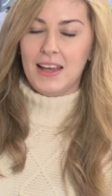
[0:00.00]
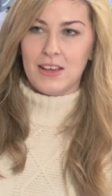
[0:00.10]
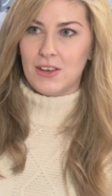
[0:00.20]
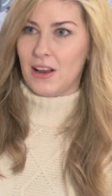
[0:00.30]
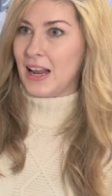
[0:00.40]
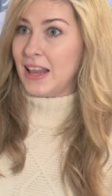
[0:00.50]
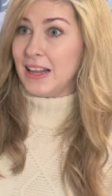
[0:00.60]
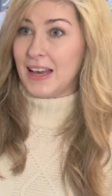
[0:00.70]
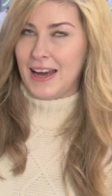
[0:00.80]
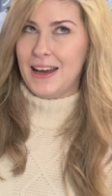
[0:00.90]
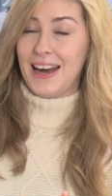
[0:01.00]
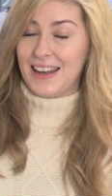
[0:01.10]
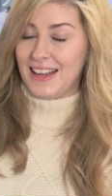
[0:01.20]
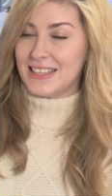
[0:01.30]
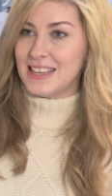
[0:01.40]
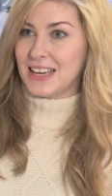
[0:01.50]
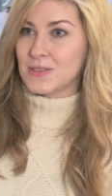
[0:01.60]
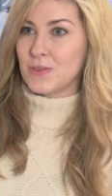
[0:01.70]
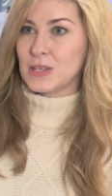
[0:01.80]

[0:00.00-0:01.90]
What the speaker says: in Google Analytics,